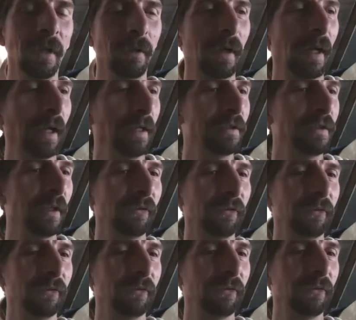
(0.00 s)
I just,
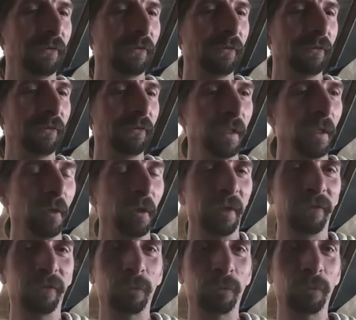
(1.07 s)
you know, it's